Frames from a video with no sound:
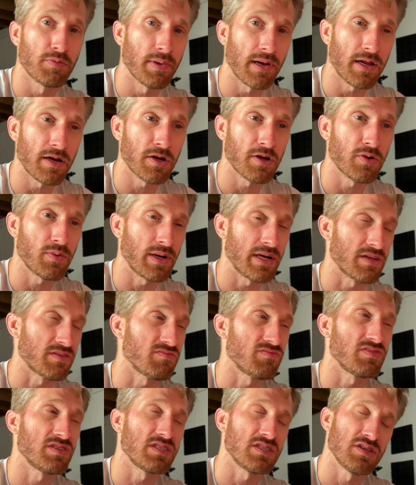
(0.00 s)
better
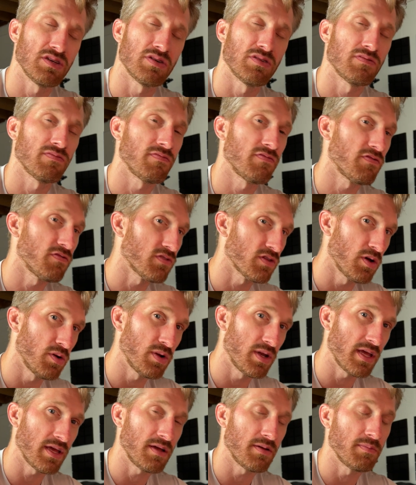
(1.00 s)
while still
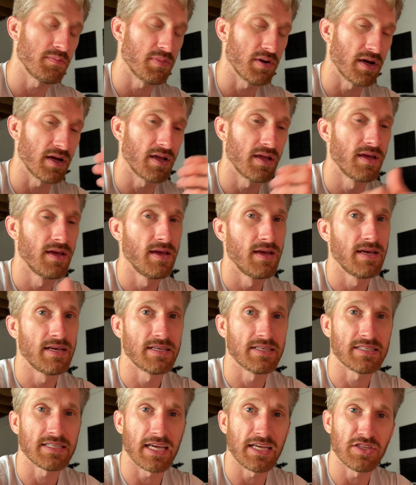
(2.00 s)
floating, but
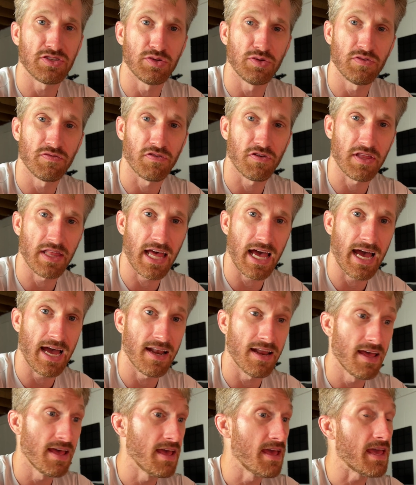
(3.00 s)
stay tuned for
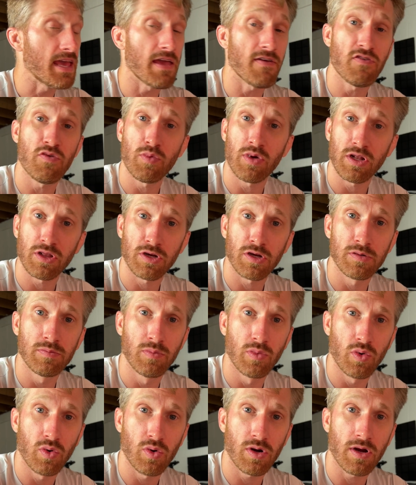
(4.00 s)
that. If you wanna learn
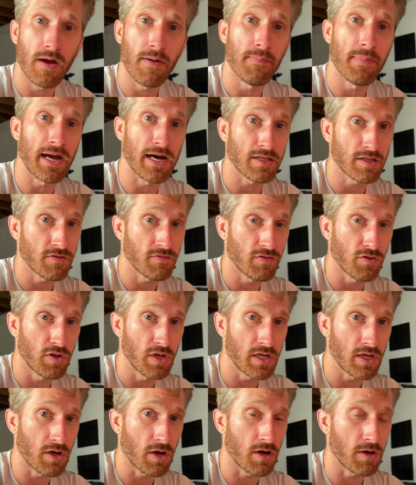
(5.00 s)
more about the
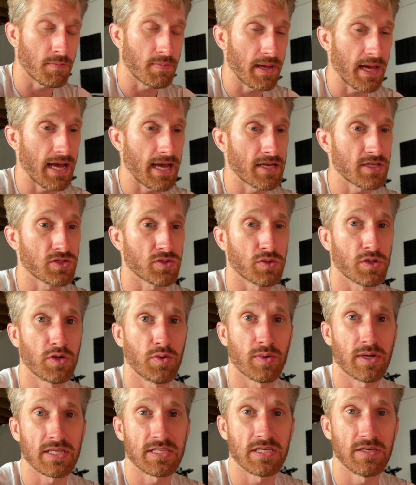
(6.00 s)
floating guard pass, or you
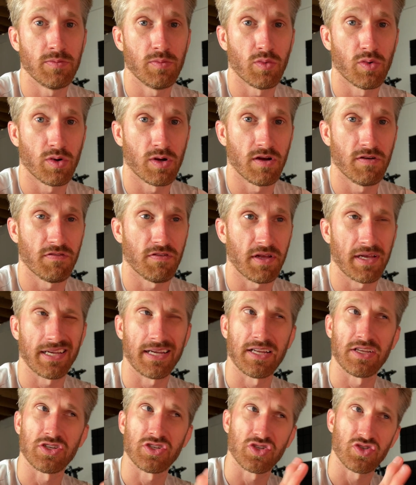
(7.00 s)
wanna see more of like
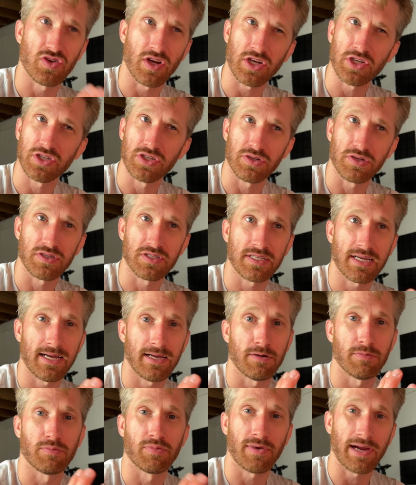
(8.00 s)
an instructional
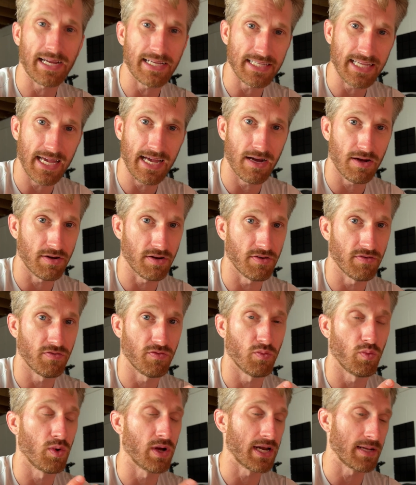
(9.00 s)
style breakdown of
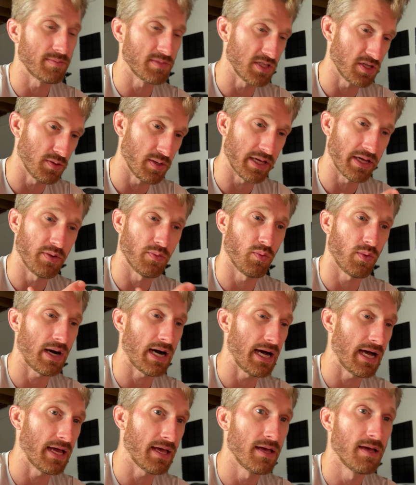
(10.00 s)
what I'm doing and
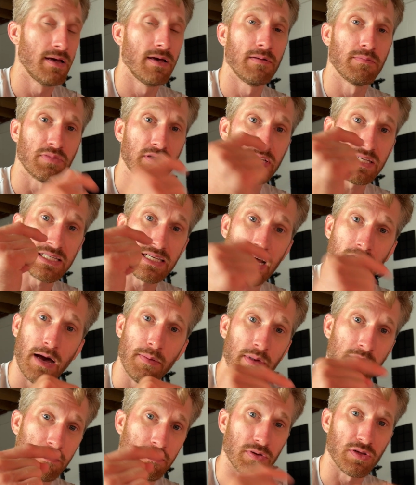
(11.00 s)
why, please
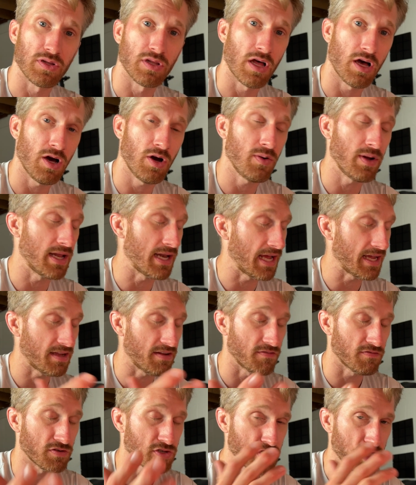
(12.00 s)
comment below and I
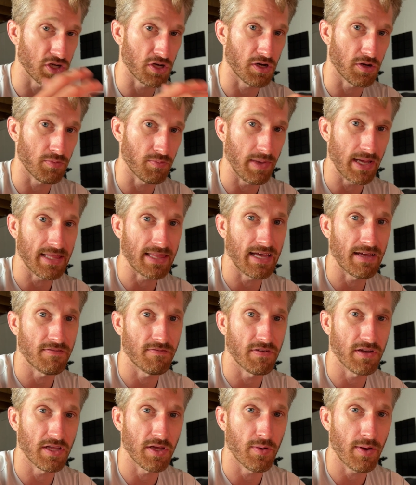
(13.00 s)
can for sure make that
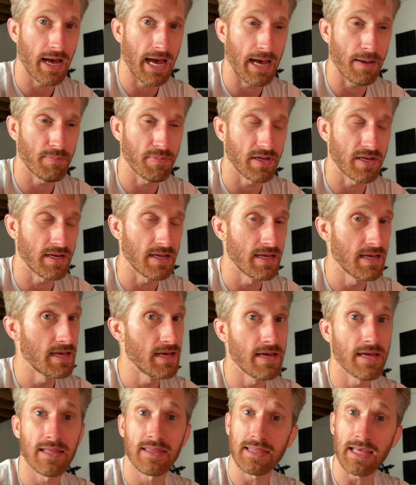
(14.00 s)
video happen.
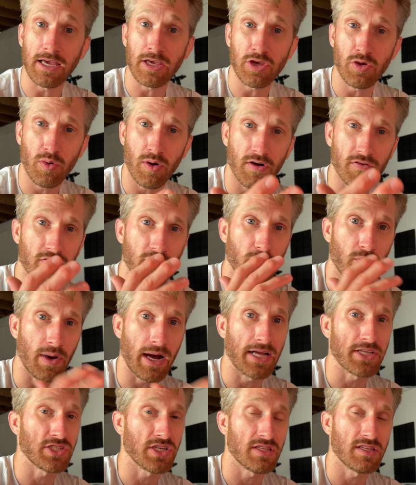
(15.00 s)
Thank you all for
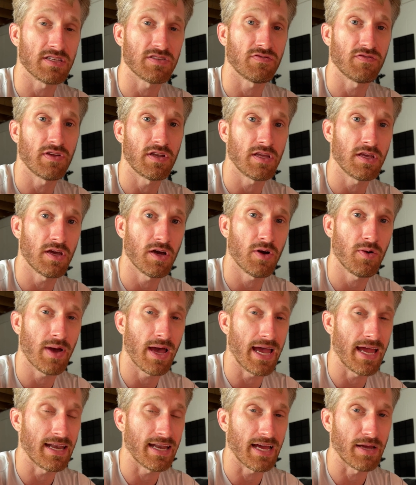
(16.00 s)
watching this video,
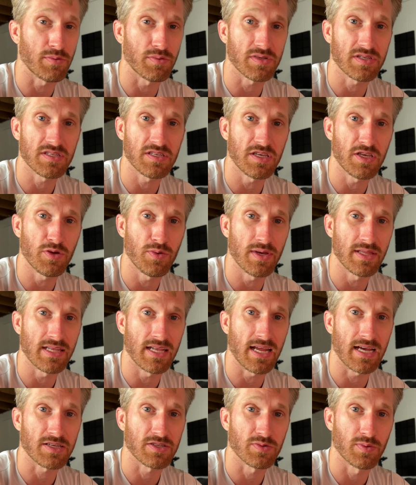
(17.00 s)
and I will see you in the
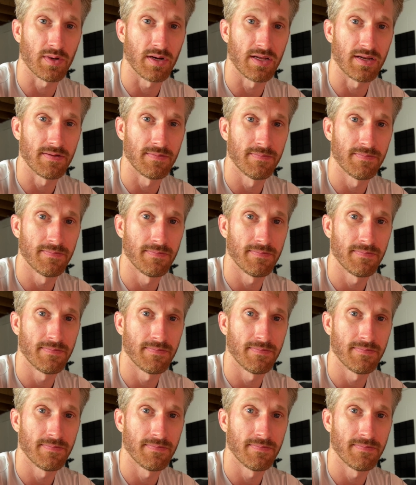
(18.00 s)
next one.